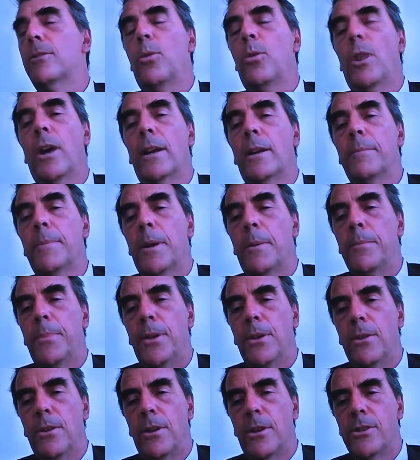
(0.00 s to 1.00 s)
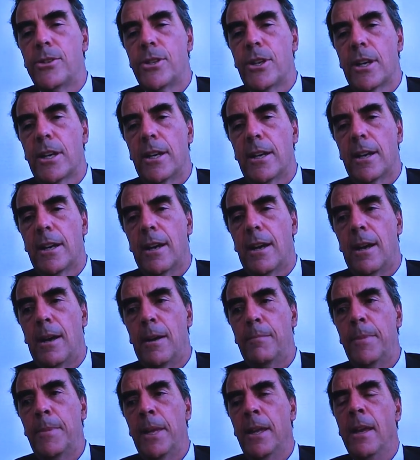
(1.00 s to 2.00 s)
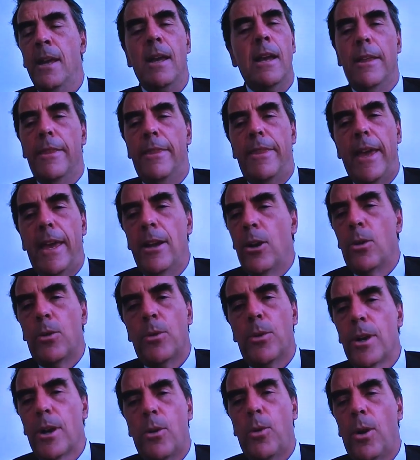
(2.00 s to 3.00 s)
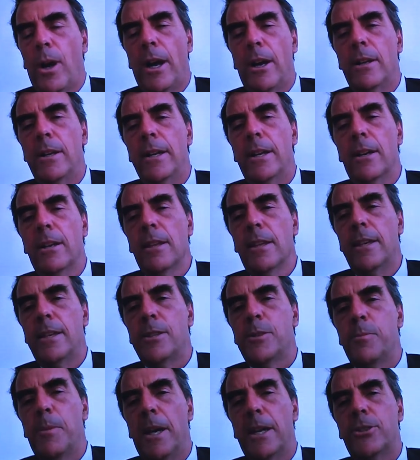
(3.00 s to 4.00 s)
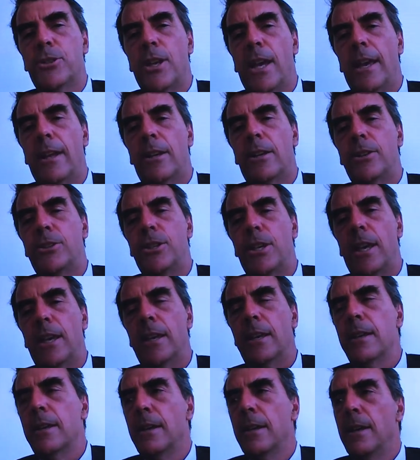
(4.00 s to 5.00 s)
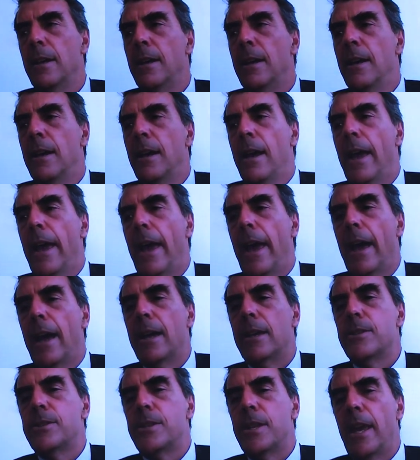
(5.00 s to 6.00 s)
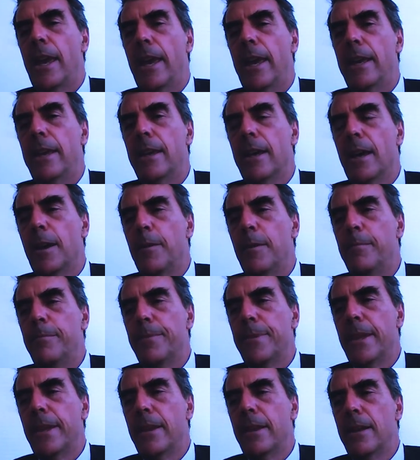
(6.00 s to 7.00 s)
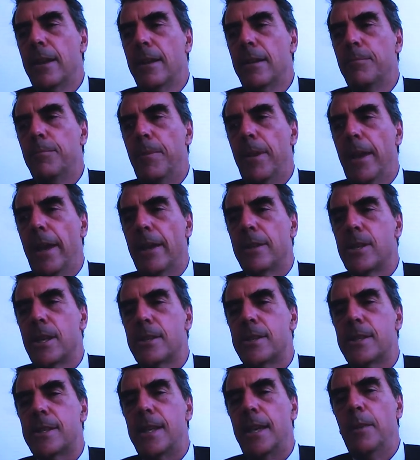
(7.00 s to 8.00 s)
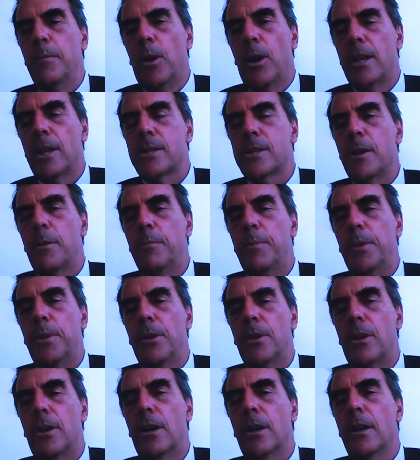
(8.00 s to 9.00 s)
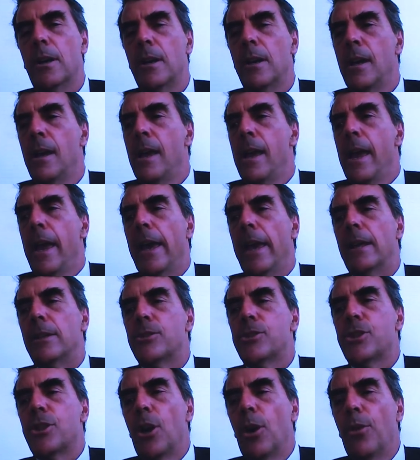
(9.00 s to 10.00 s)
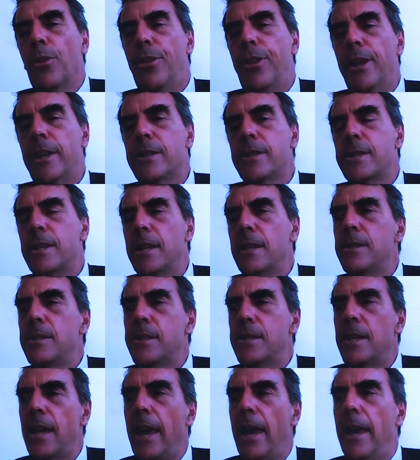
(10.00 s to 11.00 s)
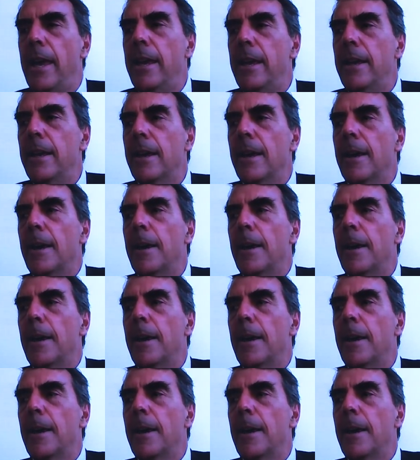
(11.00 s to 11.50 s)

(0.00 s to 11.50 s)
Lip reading: Quantum computers, they don't require nearly as much energy as a CMOS computer, and so this is a